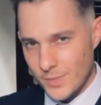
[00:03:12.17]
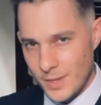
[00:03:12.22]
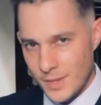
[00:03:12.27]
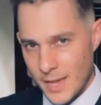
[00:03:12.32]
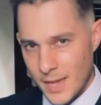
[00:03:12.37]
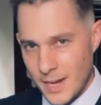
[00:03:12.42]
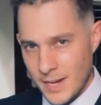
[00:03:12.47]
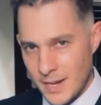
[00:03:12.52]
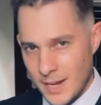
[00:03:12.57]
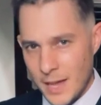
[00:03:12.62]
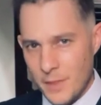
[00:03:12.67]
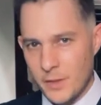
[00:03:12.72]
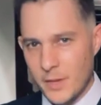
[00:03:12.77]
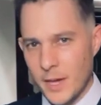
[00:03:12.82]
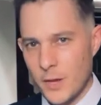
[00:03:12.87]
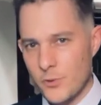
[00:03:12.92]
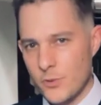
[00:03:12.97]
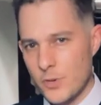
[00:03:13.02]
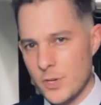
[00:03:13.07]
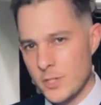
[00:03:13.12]
and in other
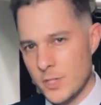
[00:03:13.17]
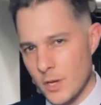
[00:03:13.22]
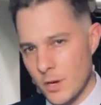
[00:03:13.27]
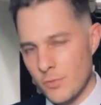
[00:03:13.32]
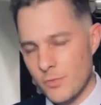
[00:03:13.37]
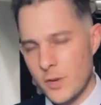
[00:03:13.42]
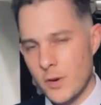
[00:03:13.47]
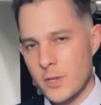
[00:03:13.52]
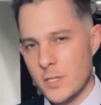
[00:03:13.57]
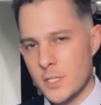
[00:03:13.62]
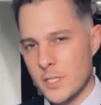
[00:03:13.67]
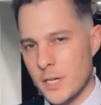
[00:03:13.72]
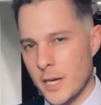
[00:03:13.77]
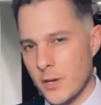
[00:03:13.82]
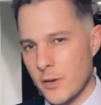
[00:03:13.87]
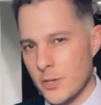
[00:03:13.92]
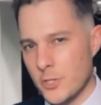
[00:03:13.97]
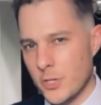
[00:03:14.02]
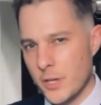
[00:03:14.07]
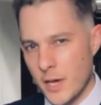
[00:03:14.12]
countries, there are various
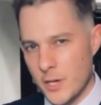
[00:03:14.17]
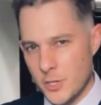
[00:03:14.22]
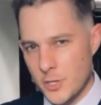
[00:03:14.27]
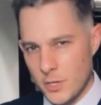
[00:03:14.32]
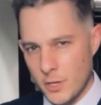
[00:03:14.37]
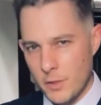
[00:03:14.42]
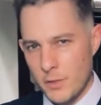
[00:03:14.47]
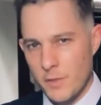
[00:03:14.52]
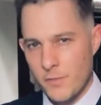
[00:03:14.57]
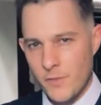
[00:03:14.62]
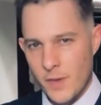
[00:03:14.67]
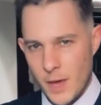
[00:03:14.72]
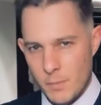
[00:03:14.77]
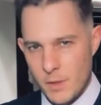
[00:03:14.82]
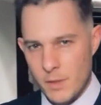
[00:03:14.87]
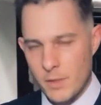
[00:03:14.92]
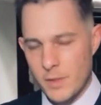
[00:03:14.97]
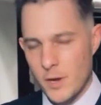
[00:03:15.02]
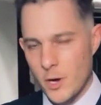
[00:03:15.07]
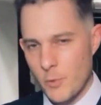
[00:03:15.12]
psychoeducational and family
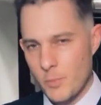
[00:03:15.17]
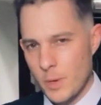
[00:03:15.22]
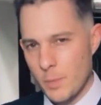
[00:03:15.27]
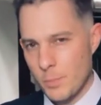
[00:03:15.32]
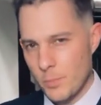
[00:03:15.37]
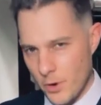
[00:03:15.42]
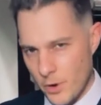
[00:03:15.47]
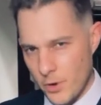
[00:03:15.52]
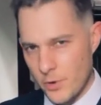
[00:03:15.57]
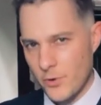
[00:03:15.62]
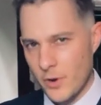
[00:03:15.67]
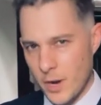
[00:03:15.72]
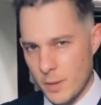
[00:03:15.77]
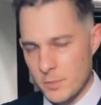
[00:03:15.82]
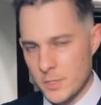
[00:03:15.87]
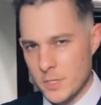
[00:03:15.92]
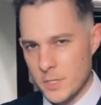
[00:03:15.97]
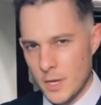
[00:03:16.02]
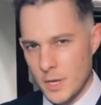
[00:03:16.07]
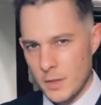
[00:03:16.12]
therapy
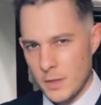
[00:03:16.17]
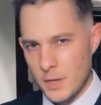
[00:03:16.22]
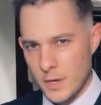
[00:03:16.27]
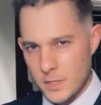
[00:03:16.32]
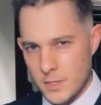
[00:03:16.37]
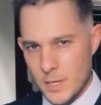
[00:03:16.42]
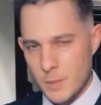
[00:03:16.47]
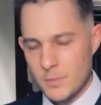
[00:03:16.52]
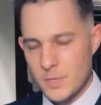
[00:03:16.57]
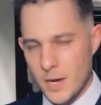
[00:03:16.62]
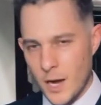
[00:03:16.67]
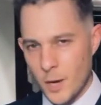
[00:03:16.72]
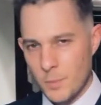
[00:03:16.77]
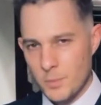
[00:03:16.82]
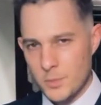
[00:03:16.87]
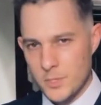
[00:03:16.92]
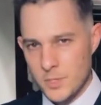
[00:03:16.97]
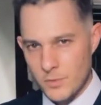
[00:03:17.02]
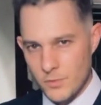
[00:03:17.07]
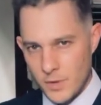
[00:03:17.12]
programs that attempt to help
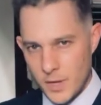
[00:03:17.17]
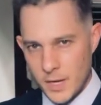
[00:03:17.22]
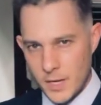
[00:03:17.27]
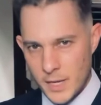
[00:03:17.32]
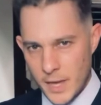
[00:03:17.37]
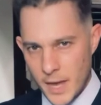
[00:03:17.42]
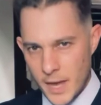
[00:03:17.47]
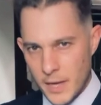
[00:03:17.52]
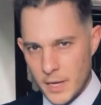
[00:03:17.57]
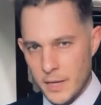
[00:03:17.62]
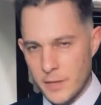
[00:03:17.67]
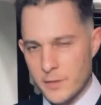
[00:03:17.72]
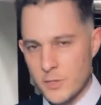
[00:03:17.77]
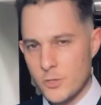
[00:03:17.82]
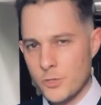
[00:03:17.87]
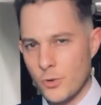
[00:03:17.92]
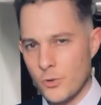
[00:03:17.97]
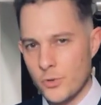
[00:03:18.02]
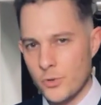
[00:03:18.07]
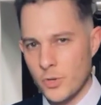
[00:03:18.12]
severely alienated
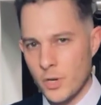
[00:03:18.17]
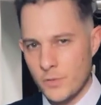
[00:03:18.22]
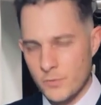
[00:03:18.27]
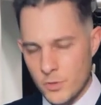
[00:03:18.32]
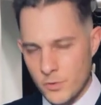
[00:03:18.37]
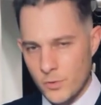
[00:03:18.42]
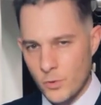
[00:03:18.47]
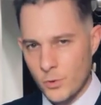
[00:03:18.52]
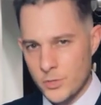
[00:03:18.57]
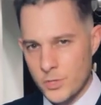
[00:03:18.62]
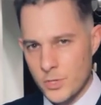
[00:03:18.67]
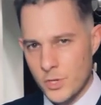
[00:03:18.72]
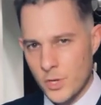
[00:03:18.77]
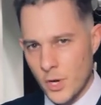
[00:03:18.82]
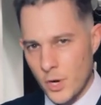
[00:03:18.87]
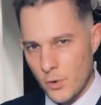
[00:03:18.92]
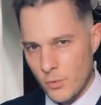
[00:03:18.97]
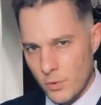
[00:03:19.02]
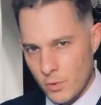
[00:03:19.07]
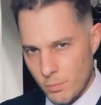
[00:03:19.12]
children of divorce
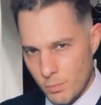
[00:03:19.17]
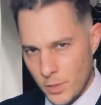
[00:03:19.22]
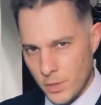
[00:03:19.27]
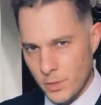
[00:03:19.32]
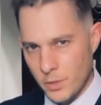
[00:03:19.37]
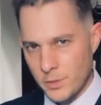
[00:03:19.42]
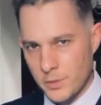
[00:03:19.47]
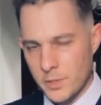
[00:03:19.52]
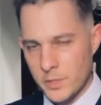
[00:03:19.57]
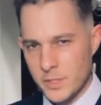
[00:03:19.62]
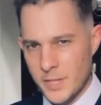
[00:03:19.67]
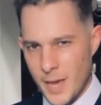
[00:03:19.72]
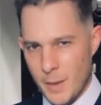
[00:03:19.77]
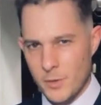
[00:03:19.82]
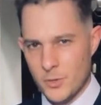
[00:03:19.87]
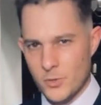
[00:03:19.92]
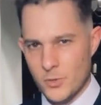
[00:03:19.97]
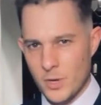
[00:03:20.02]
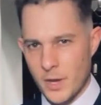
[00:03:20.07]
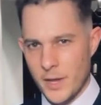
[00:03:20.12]
rebuild the
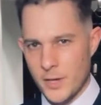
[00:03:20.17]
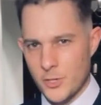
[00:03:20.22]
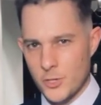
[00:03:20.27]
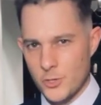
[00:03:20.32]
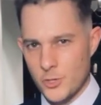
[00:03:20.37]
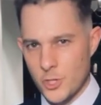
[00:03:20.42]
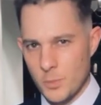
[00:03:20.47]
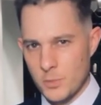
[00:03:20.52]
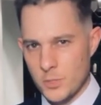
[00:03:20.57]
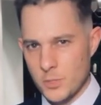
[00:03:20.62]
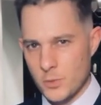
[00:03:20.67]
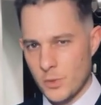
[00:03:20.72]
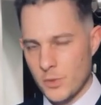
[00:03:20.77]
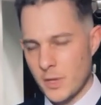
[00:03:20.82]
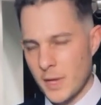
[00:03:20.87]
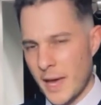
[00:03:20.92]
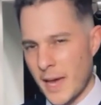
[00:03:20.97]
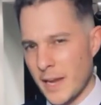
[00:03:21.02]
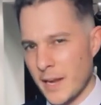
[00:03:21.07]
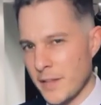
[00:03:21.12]
damaged relationships with the
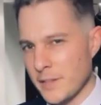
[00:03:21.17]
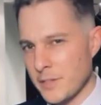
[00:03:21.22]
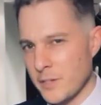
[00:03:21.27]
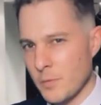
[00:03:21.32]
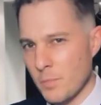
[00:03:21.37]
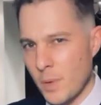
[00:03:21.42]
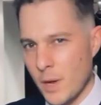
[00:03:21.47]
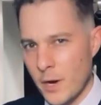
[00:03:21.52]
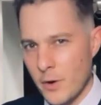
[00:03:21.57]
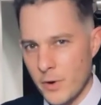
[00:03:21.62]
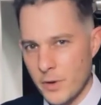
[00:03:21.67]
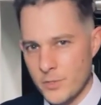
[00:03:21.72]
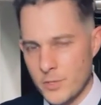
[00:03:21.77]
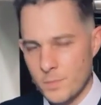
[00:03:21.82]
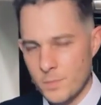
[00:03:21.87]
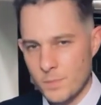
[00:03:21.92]
alienated parent.